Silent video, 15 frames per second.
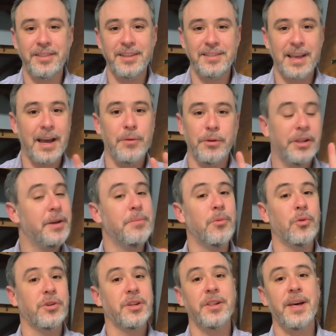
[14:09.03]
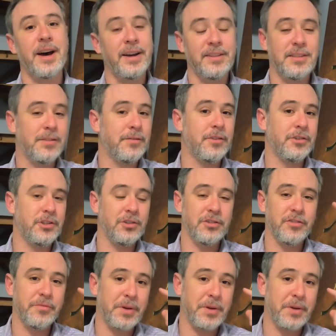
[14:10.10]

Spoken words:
this I will immortalize the virtues